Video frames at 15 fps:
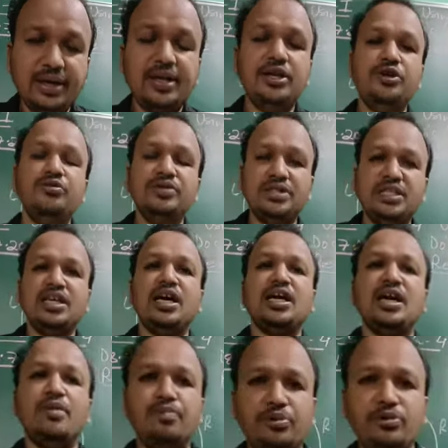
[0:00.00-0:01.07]
using a
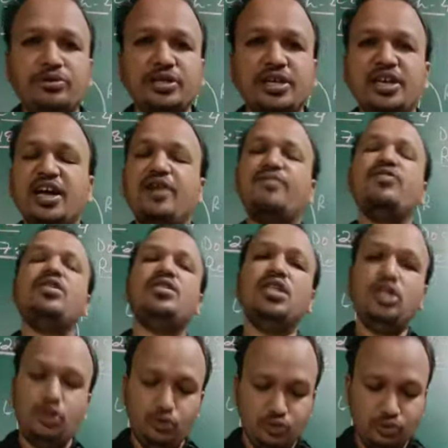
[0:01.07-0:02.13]
computer, and after the
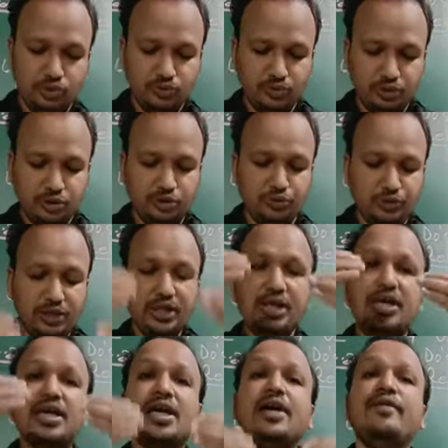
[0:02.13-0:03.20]
use, we should
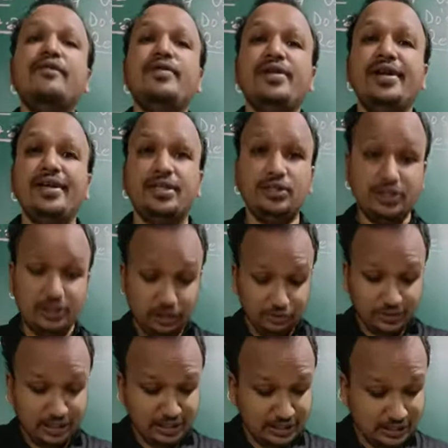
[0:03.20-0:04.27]
cover it. So you
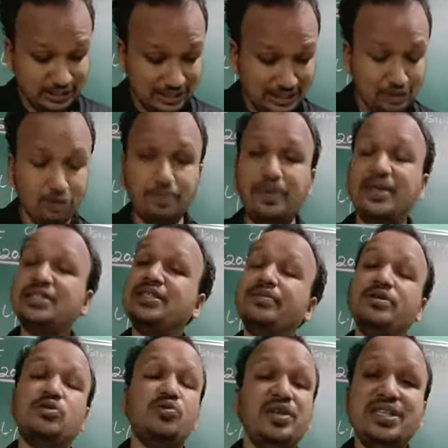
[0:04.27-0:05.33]
can see in your page number
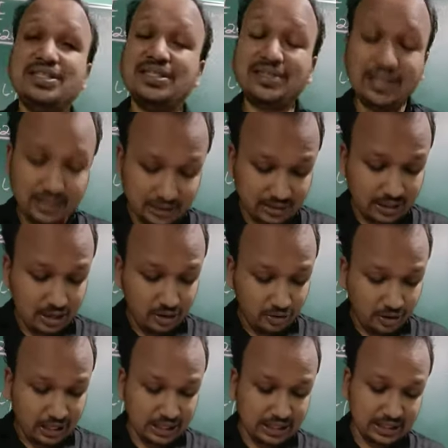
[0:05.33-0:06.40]
26,
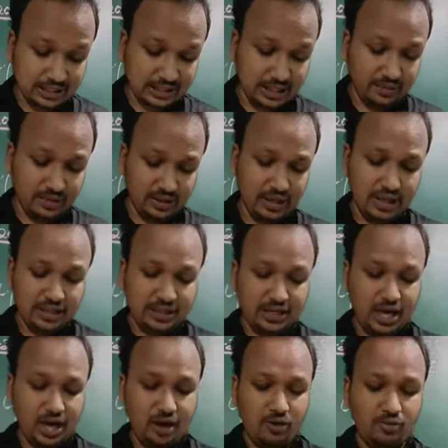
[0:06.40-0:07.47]
okay, it is given that
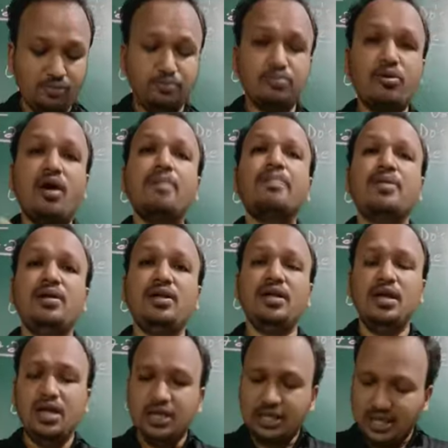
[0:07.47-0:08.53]
how properly
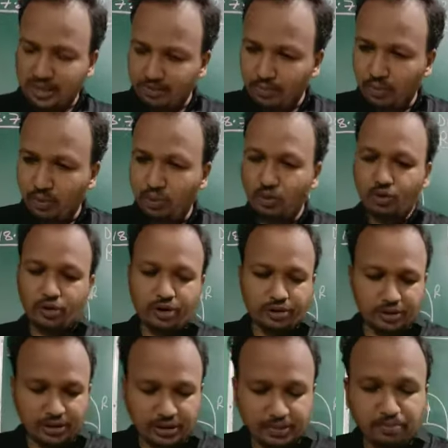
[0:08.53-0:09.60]
keyboard,
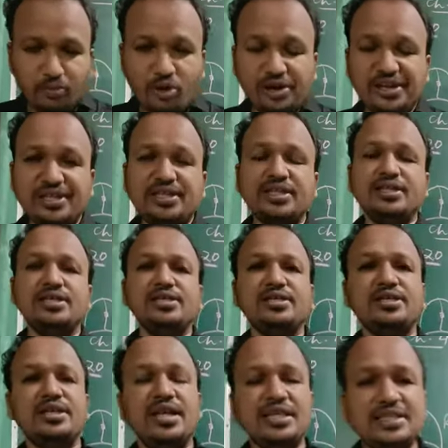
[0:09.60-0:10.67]

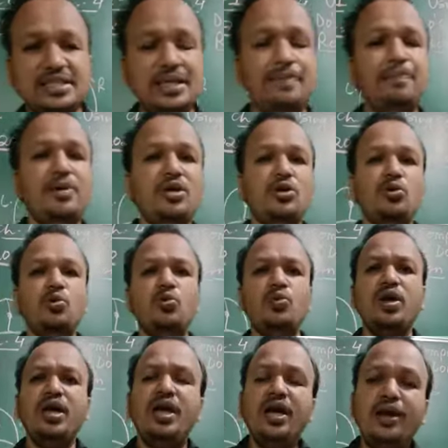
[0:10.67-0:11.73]
monitor, CPU,
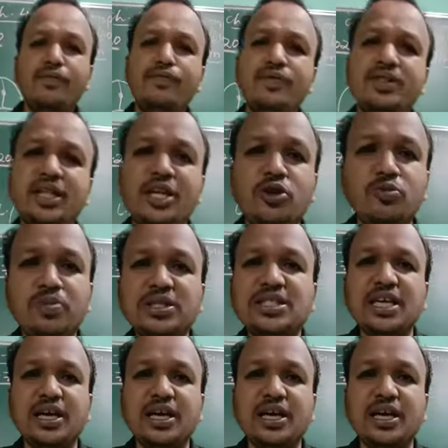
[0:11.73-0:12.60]
everything, you must